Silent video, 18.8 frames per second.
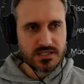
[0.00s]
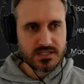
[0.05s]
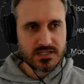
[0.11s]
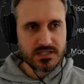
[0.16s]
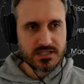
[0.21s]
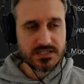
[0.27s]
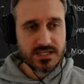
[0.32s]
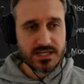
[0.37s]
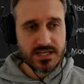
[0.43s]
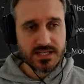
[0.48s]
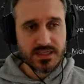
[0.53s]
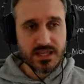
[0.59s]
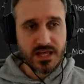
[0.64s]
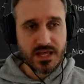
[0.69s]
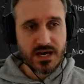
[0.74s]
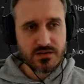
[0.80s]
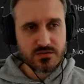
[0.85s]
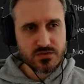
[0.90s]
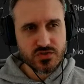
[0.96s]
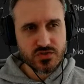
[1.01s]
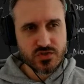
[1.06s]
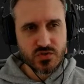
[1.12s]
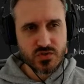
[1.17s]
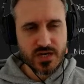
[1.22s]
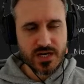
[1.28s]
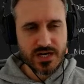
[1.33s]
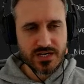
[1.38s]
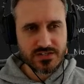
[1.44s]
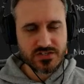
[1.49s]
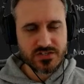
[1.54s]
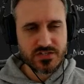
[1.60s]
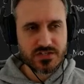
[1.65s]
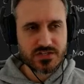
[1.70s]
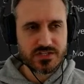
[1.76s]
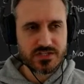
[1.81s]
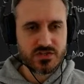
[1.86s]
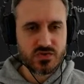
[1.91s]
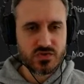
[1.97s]
it allows you
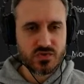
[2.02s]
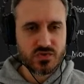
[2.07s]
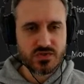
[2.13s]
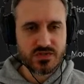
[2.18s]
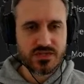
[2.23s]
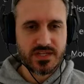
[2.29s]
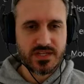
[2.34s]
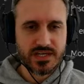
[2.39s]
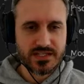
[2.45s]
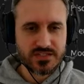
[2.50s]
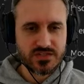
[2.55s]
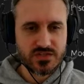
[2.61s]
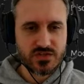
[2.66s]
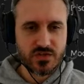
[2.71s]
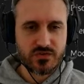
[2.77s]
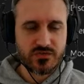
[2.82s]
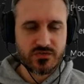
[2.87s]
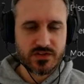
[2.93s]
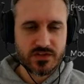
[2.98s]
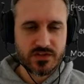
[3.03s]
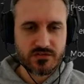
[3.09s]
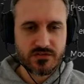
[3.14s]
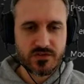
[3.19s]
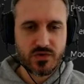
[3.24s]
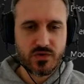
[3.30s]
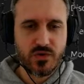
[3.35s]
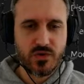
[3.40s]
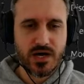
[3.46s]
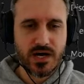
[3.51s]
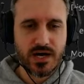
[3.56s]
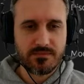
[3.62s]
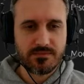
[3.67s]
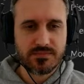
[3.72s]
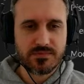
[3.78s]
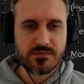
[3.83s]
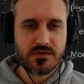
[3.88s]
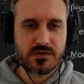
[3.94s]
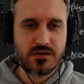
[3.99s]
actually to test your Flow
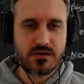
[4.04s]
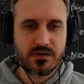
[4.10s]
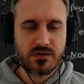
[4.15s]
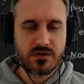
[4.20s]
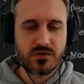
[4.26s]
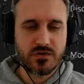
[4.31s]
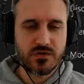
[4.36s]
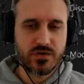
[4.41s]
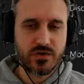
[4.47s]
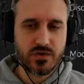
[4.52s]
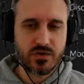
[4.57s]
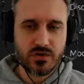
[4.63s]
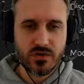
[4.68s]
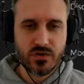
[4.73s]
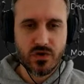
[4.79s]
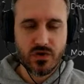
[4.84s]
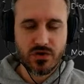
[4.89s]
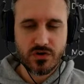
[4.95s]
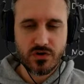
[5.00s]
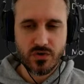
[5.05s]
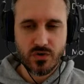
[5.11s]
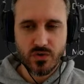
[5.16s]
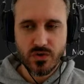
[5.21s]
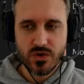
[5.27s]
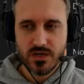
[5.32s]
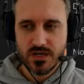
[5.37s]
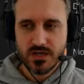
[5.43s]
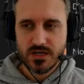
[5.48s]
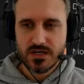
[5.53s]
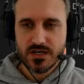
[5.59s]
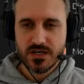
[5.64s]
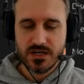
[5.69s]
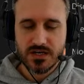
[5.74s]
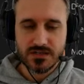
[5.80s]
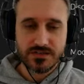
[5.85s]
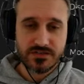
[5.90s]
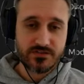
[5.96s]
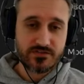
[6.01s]
app on your local
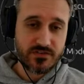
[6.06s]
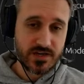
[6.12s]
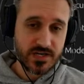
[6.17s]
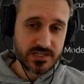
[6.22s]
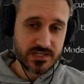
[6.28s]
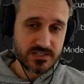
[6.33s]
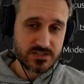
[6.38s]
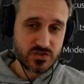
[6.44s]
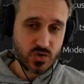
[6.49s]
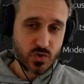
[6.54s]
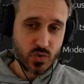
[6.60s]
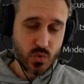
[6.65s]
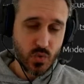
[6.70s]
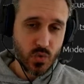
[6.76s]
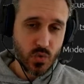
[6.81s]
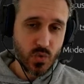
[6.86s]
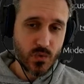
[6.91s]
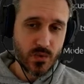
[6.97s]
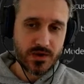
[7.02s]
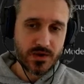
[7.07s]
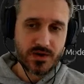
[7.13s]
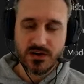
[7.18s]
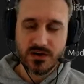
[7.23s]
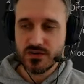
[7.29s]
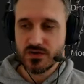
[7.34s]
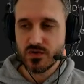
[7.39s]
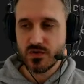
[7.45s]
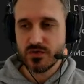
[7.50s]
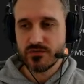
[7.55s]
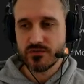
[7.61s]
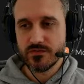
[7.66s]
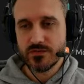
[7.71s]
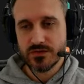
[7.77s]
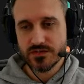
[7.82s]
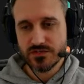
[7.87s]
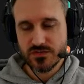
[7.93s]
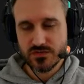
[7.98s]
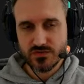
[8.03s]
device or your
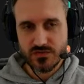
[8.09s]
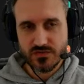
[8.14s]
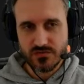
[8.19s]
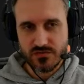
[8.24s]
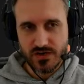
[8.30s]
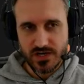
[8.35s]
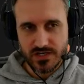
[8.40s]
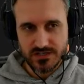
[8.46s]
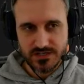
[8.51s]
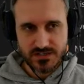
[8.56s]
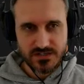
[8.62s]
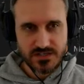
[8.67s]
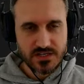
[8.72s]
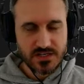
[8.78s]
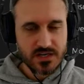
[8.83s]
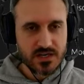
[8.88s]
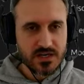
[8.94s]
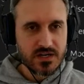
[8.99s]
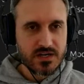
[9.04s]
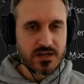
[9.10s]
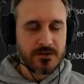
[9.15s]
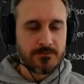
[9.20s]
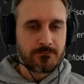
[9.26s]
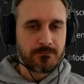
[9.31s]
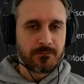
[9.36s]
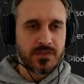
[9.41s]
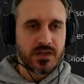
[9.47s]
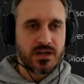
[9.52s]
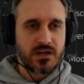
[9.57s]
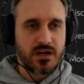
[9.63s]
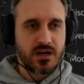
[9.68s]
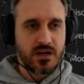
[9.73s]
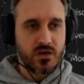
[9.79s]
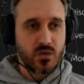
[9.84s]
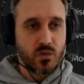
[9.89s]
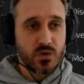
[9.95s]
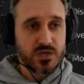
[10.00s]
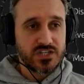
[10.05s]
virtual device,
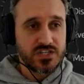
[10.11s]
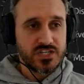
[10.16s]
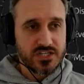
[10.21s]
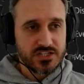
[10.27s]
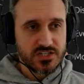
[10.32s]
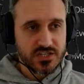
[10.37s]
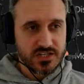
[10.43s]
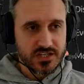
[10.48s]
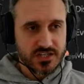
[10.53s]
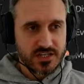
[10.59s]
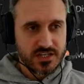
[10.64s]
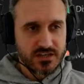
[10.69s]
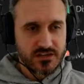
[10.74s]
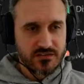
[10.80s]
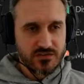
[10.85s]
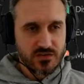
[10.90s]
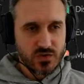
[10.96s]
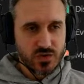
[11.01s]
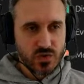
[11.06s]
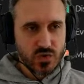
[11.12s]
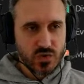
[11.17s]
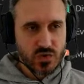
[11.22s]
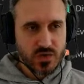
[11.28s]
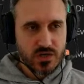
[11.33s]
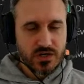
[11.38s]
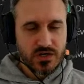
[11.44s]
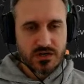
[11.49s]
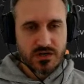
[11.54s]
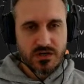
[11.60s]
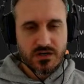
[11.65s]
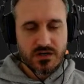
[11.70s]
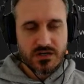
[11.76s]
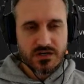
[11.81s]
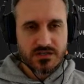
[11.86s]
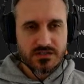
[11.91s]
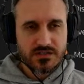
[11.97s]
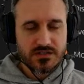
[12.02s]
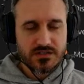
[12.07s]
which actually give you
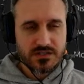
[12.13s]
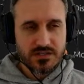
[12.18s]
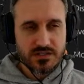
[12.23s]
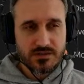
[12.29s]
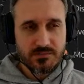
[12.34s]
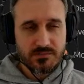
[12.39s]
an